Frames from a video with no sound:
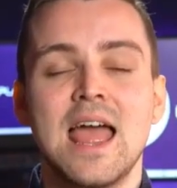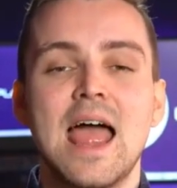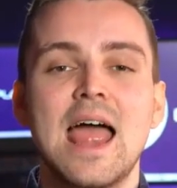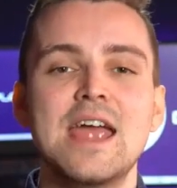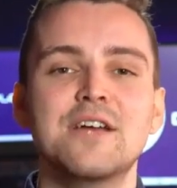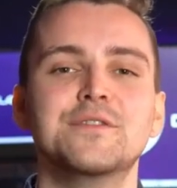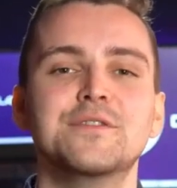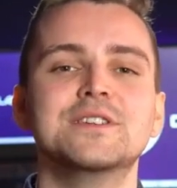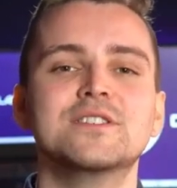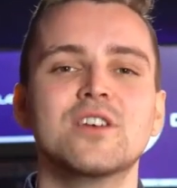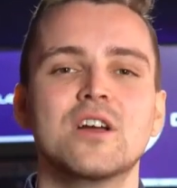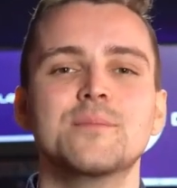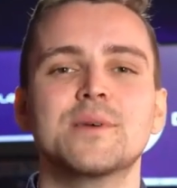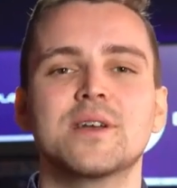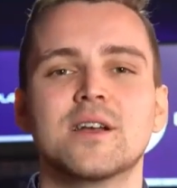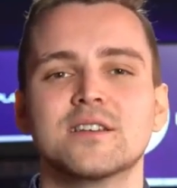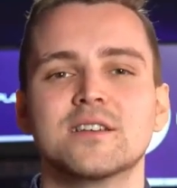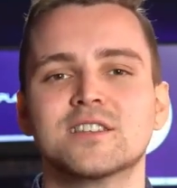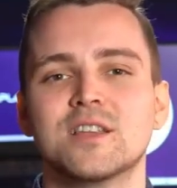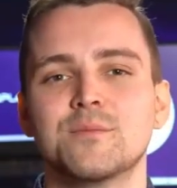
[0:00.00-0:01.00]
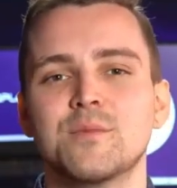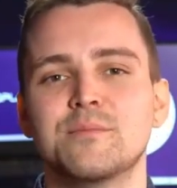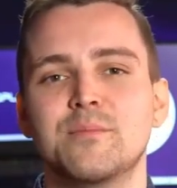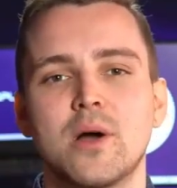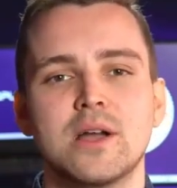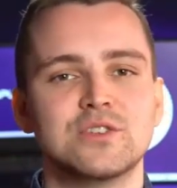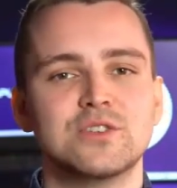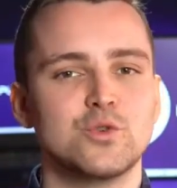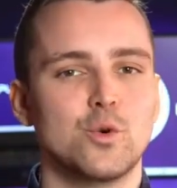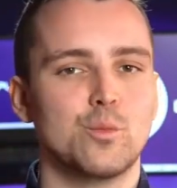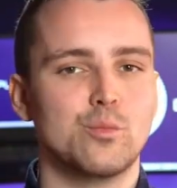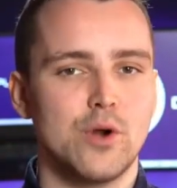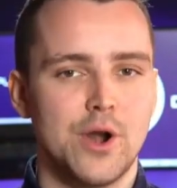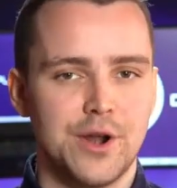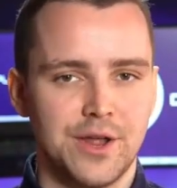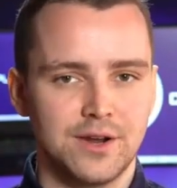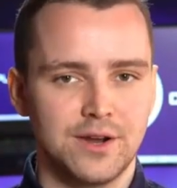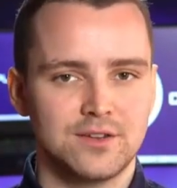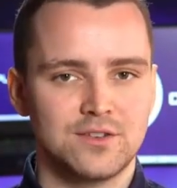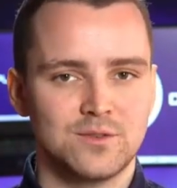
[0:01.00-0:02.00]
Every time a customer buys your
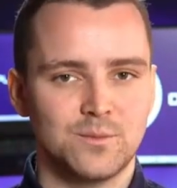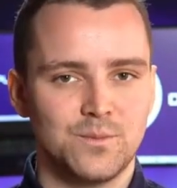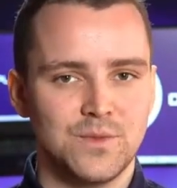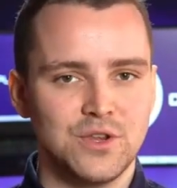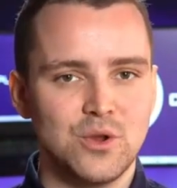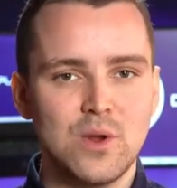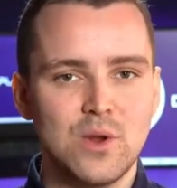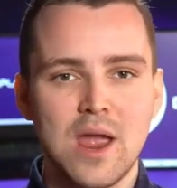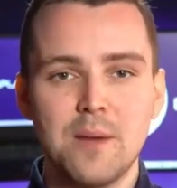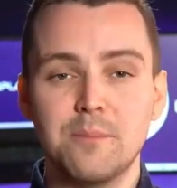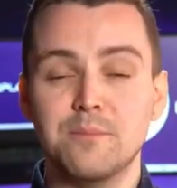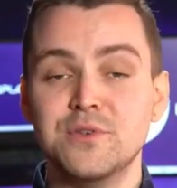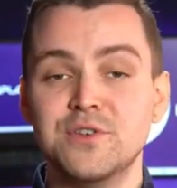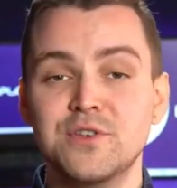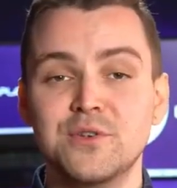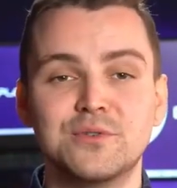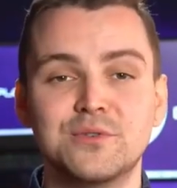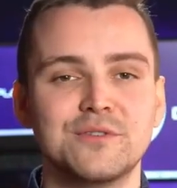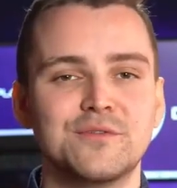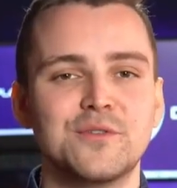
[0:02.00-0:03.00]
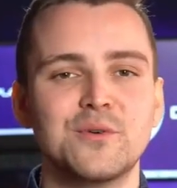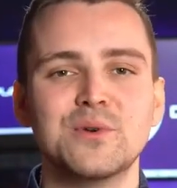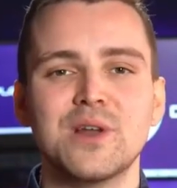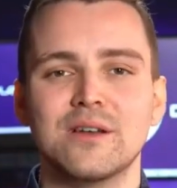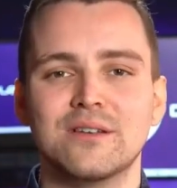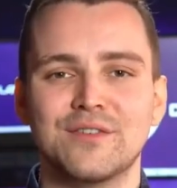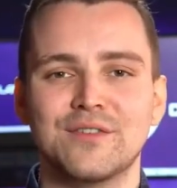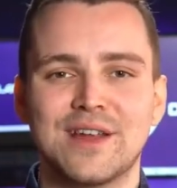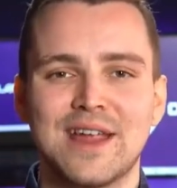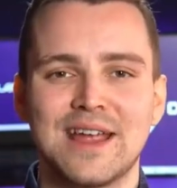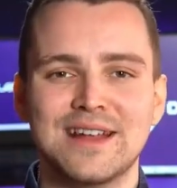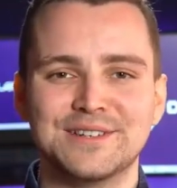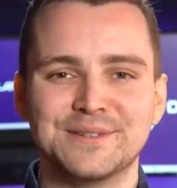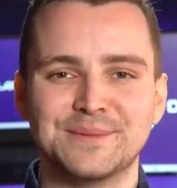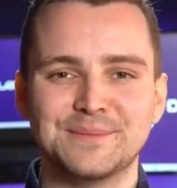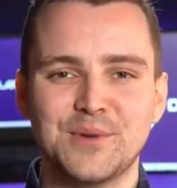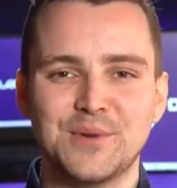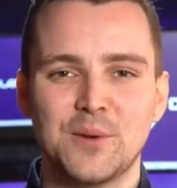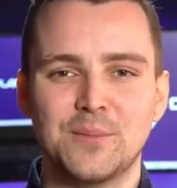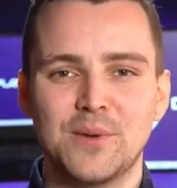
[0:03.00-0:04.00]
products, you get beautiful notification
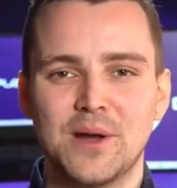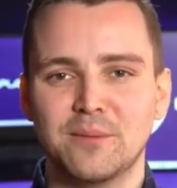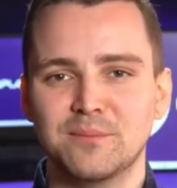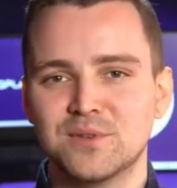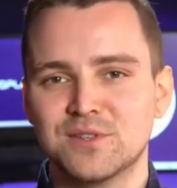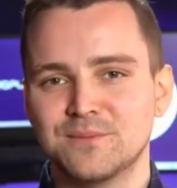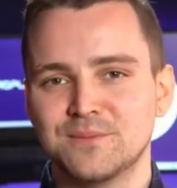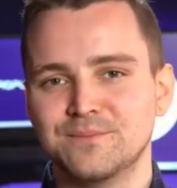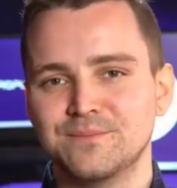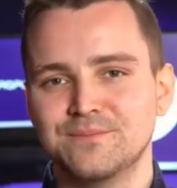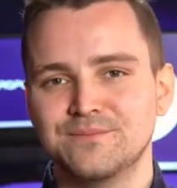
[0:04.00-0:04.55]
pop-ups.